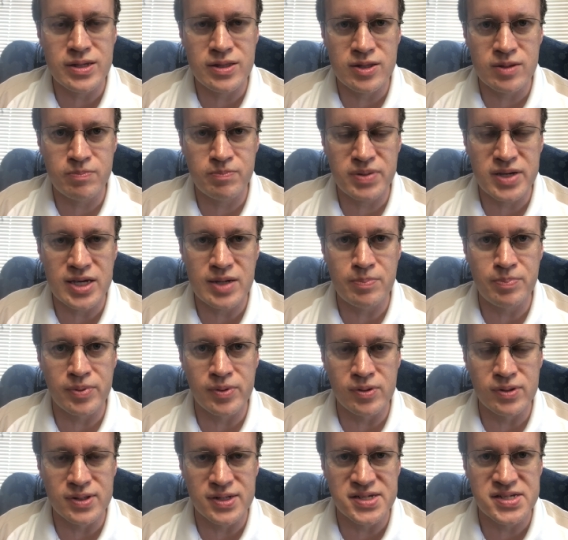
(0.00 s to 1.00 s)
the
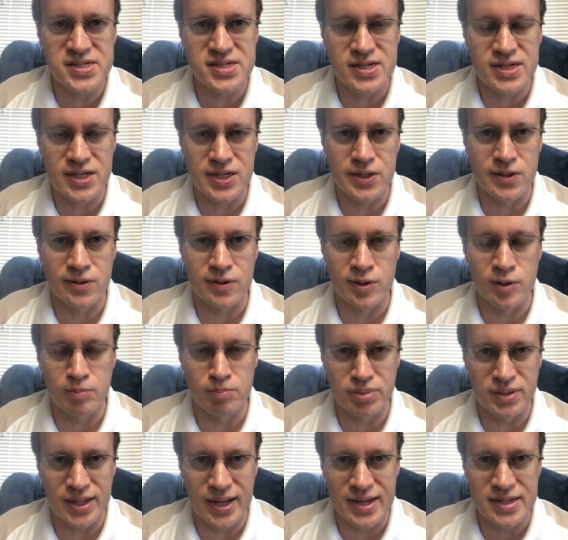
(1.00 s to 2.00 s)
people listed here are
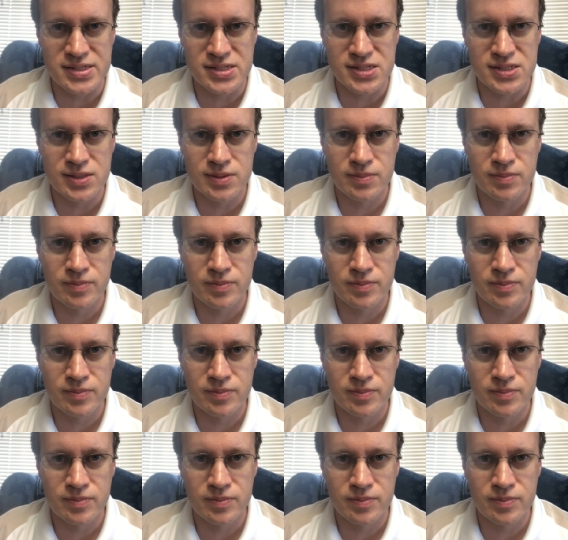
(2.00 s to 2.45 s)
blessed.